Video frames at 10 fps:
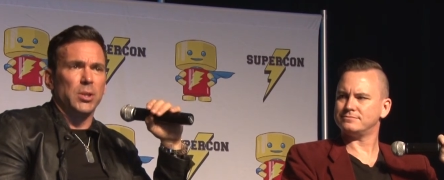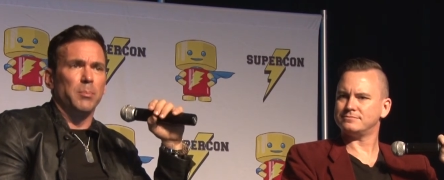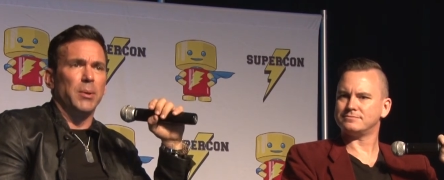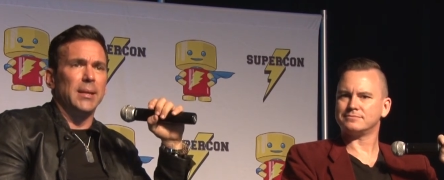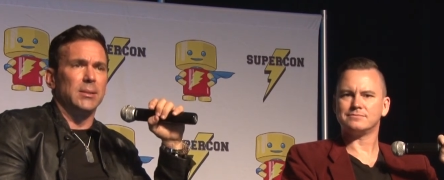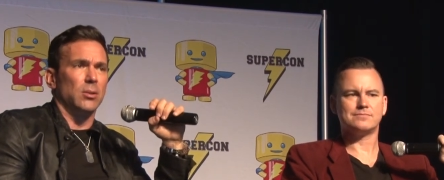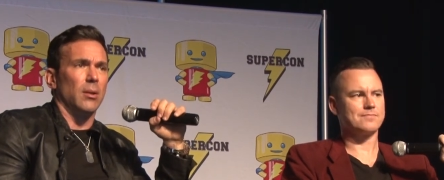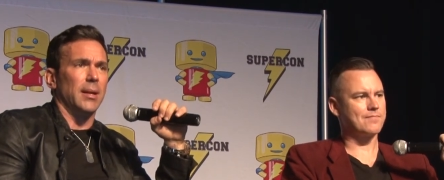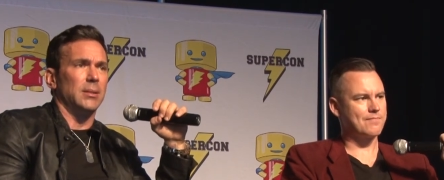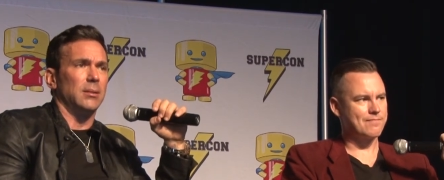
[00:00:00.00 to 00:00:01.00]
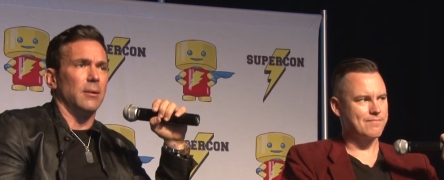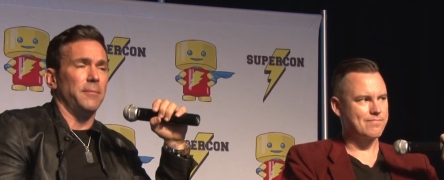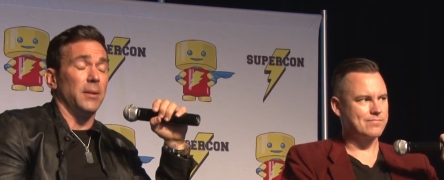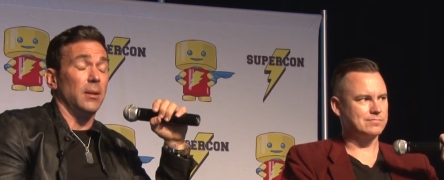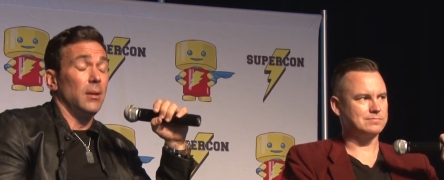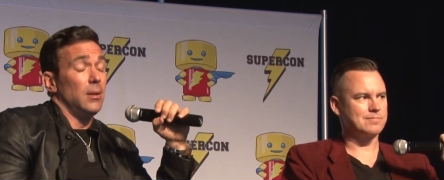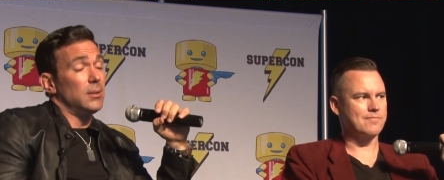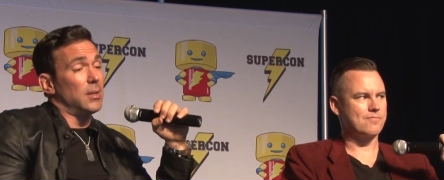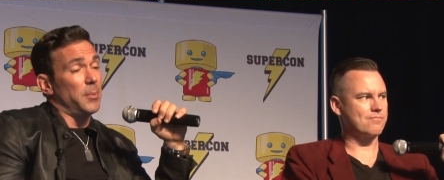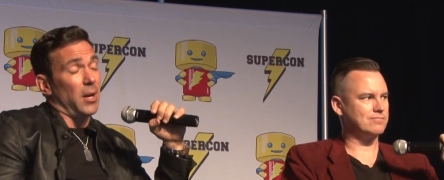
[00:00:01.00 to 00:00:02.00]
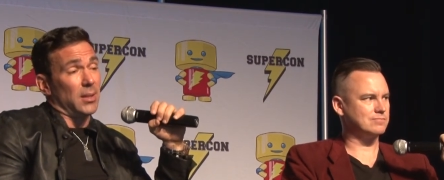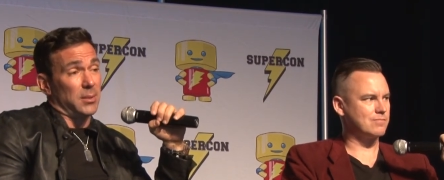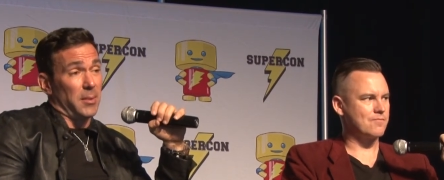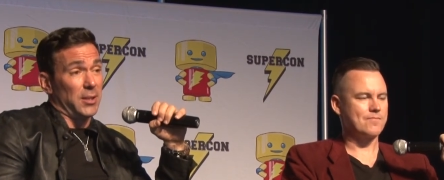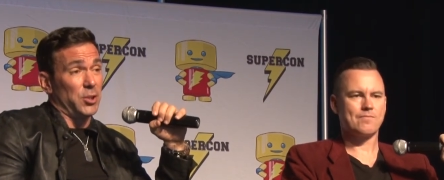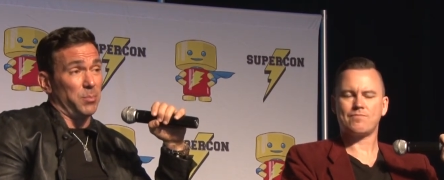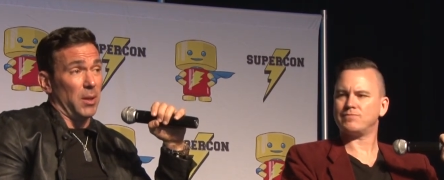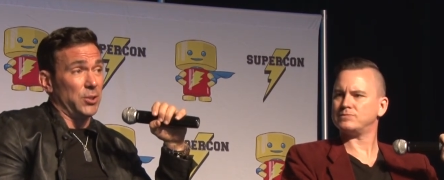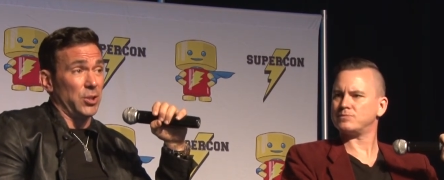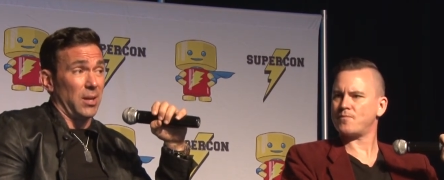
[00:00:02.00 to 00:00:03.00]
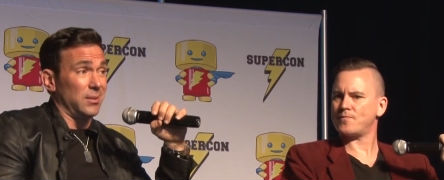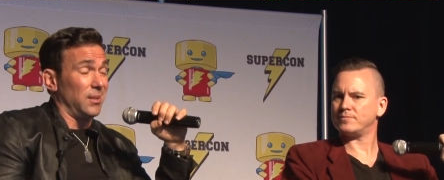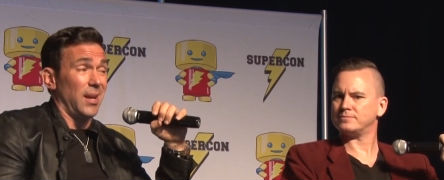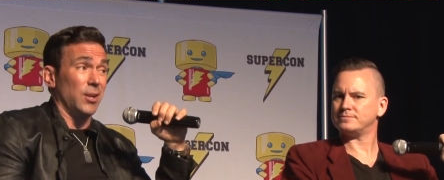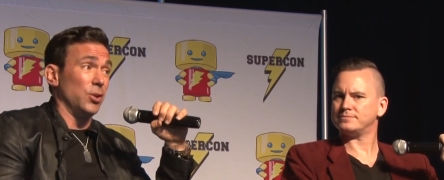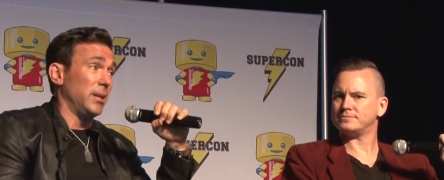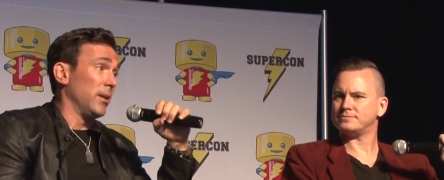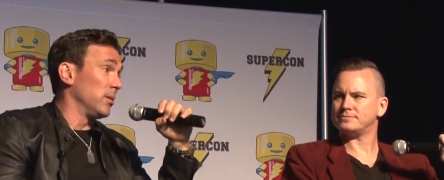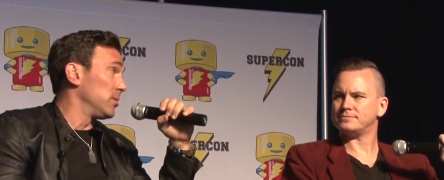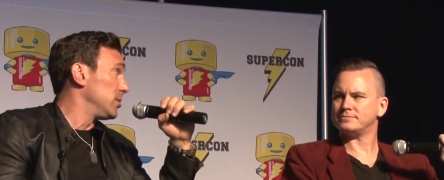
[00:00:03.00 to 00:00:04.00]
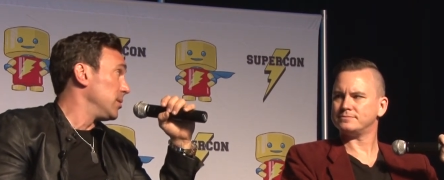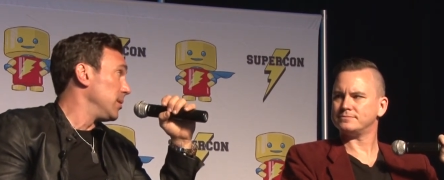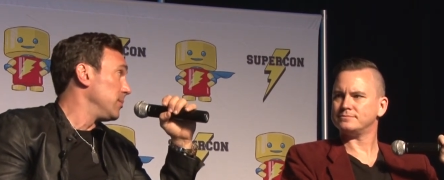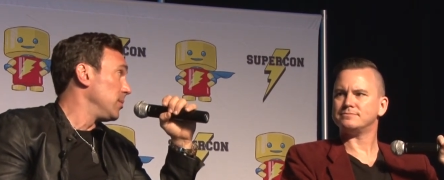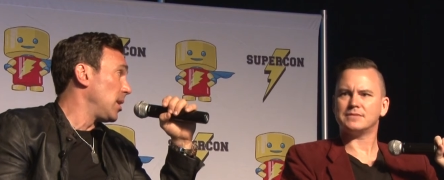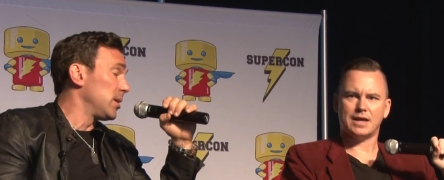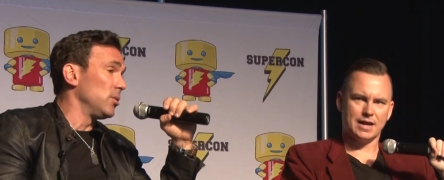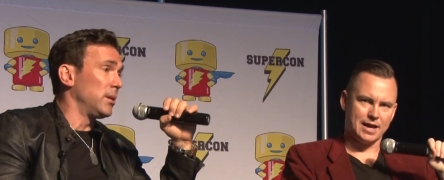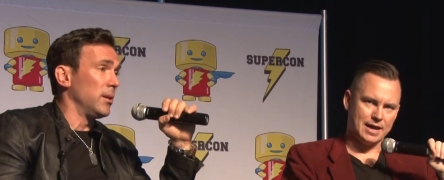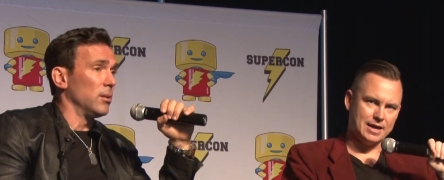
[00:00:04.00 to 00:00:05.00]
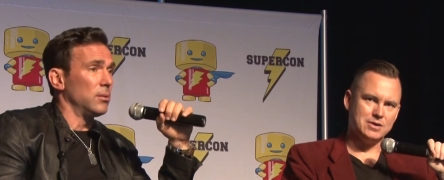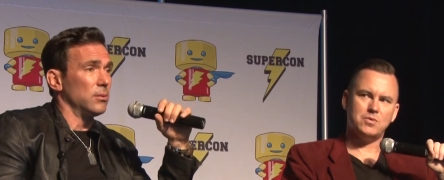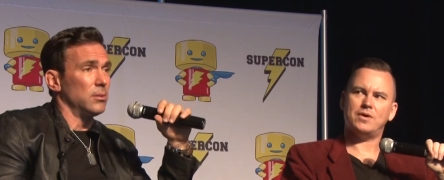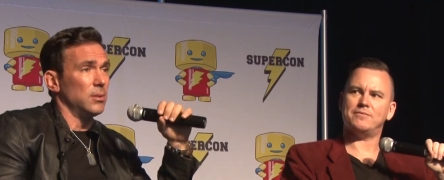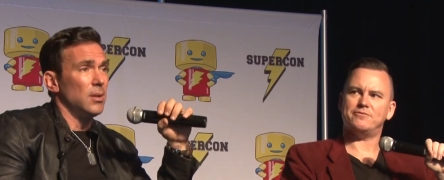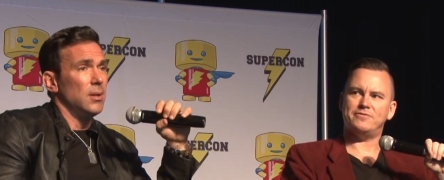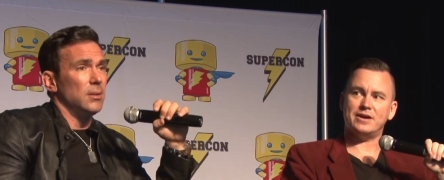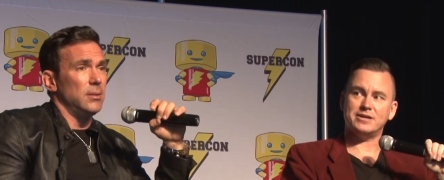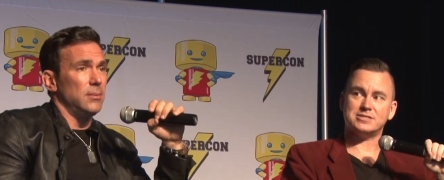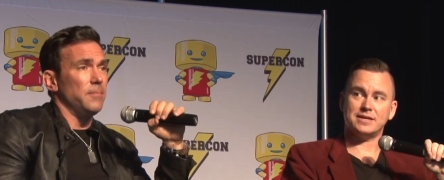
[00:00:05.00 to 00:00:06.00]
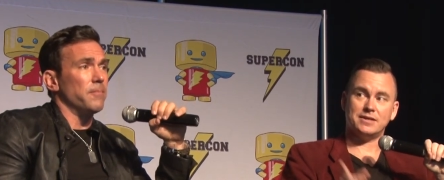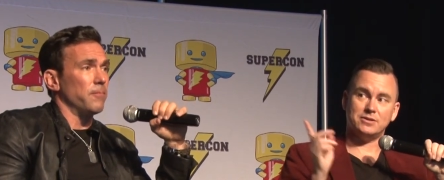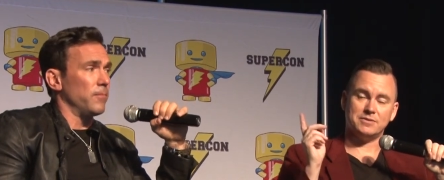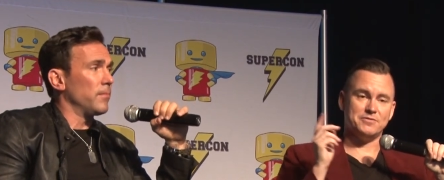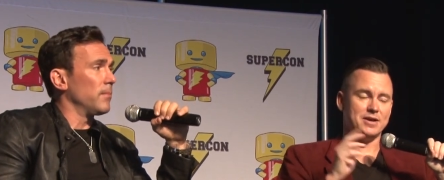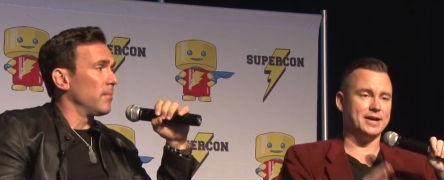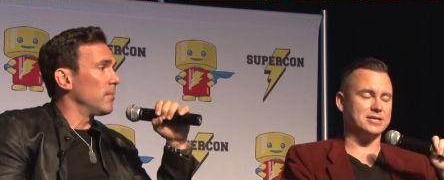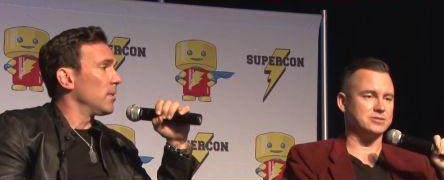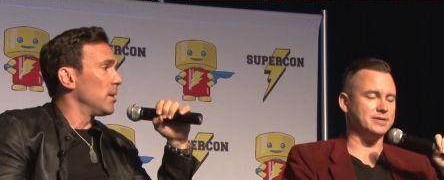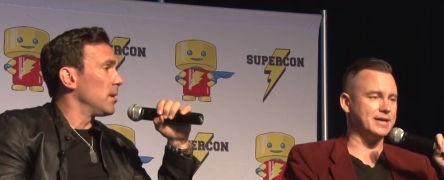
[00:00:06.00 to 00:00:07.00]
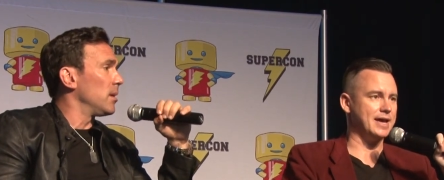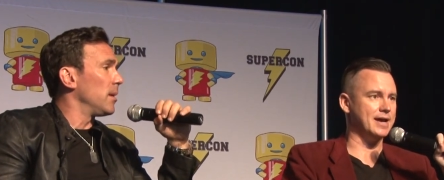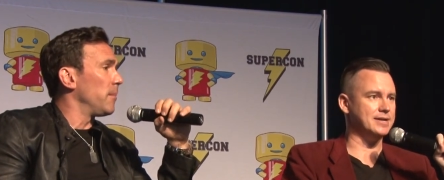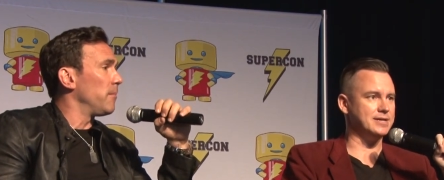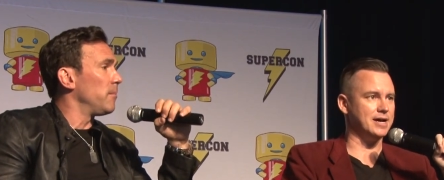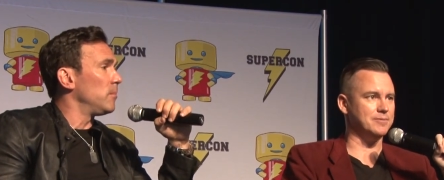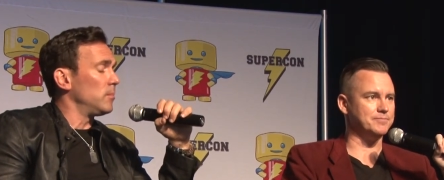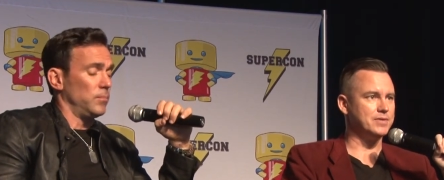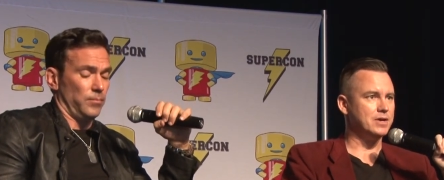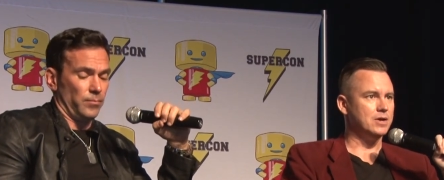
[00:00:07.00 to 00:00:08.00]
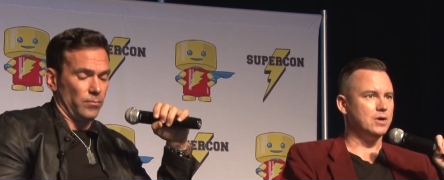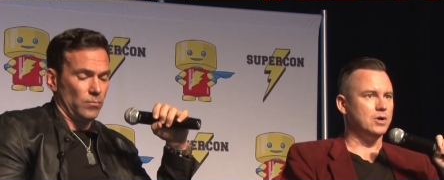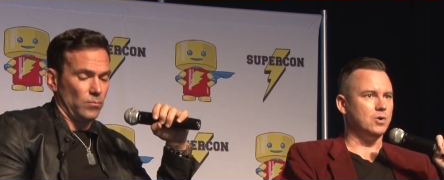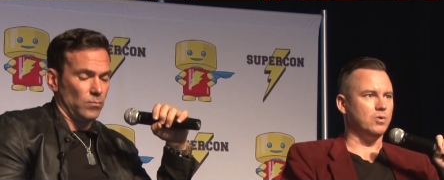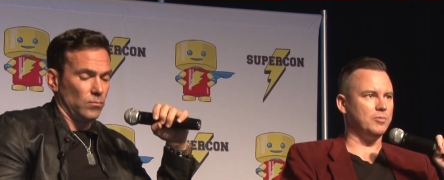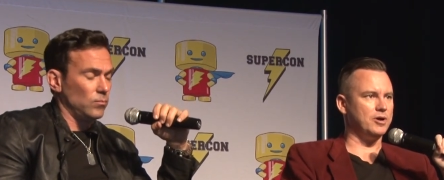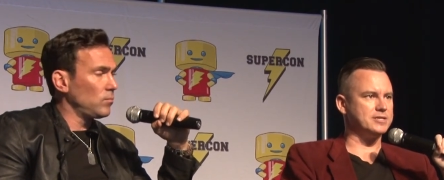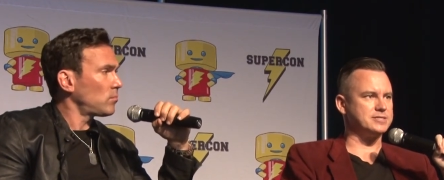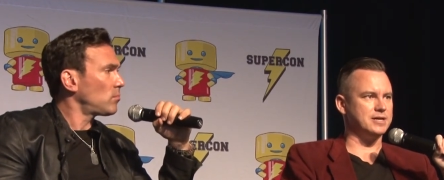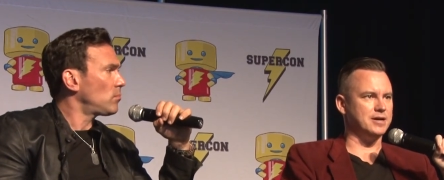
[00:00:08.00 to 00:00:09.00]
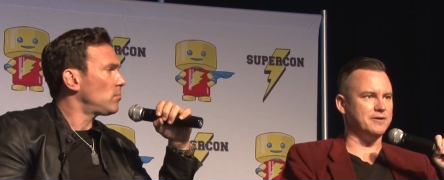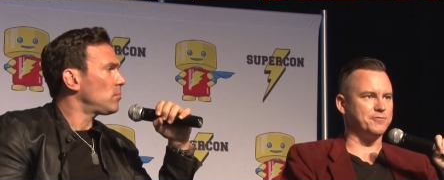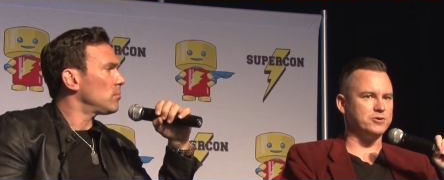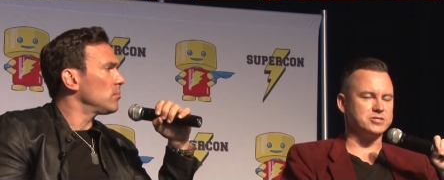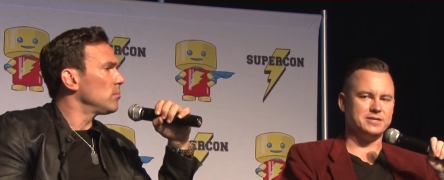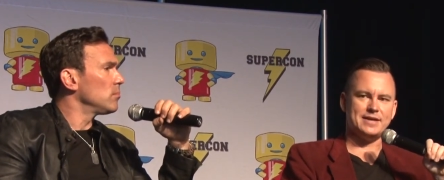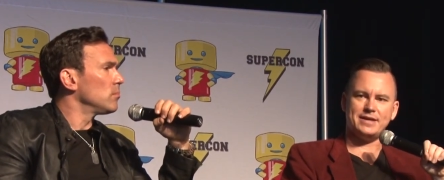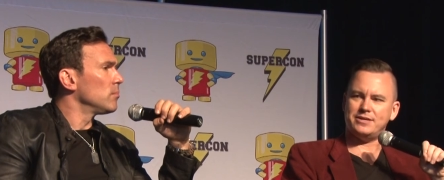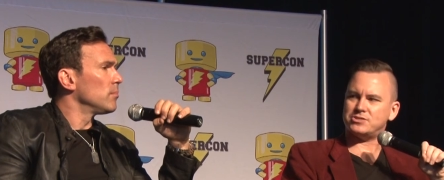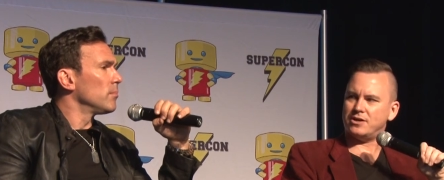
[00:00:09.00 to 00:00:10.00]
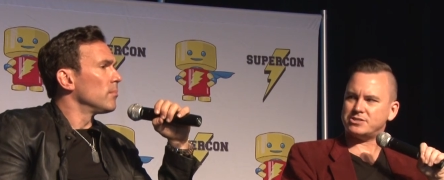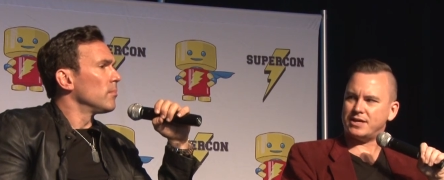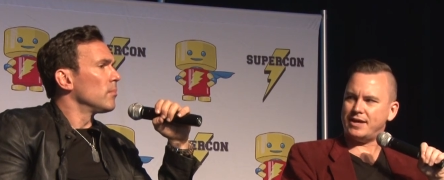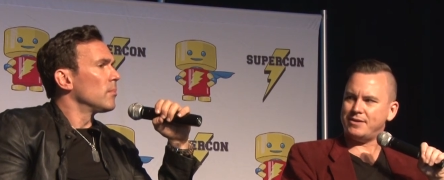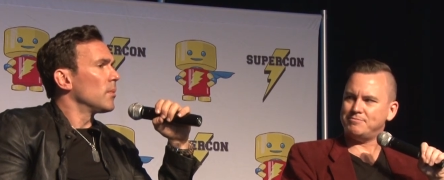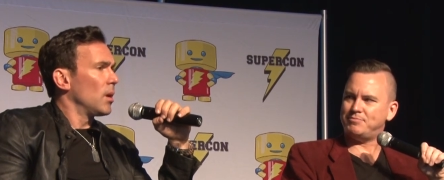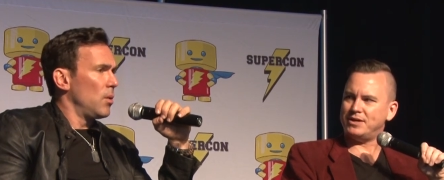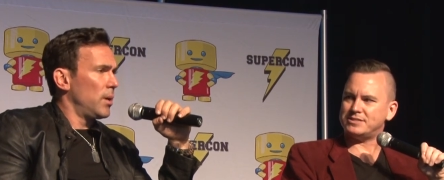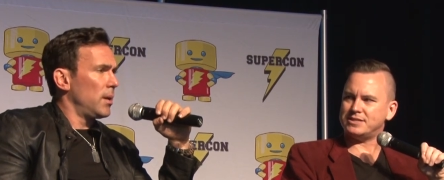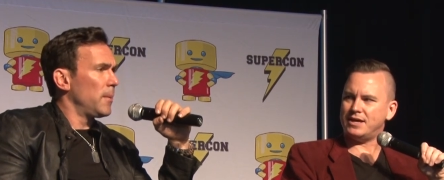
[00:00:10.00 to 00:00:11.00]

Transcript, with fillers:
Speaker 1: in place and all that stuff, and it's going to be awesome. Not just Bloodshot. There's a lot of good characters in it. A lot of good characters.
Speaker 2: Very excited. That look very excellent. And. Yeah. Um, well, boss, uh, unfortunately, that is our time. But okay. uh,